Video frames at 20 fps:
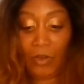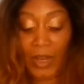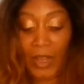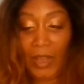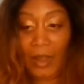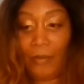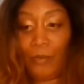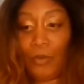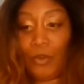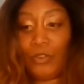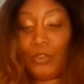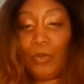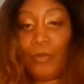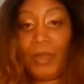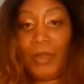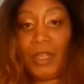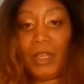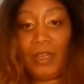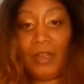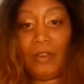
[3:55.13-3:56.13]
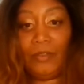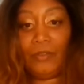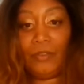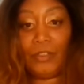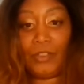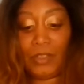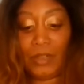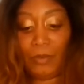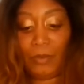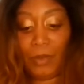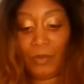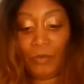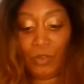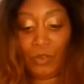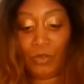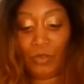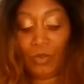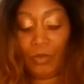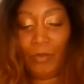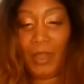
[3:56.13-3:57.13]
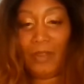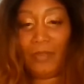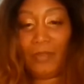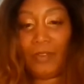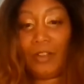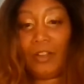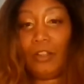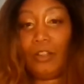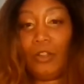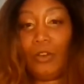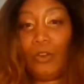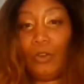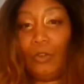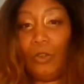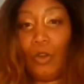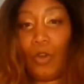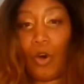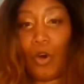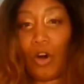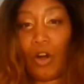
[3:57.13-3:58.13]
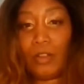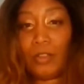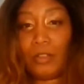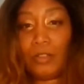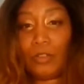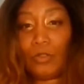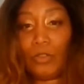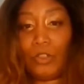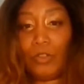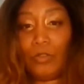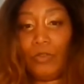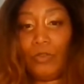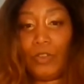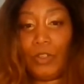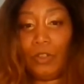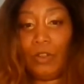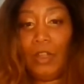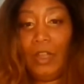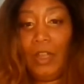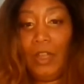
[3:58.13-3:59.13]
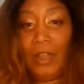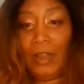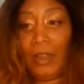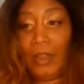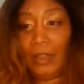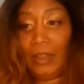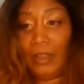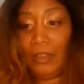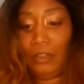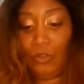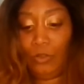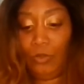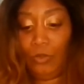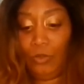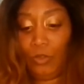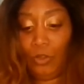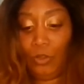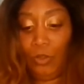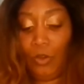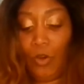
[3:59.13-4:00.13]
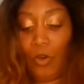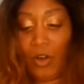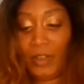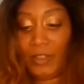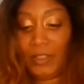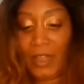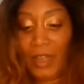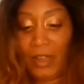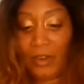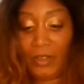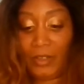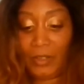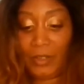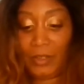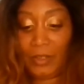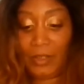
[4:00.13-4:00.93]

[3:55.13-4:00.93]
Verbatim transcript: Okay, I'm also picking up for some of you, you may feel a little lost, or you feel like you, you lost out on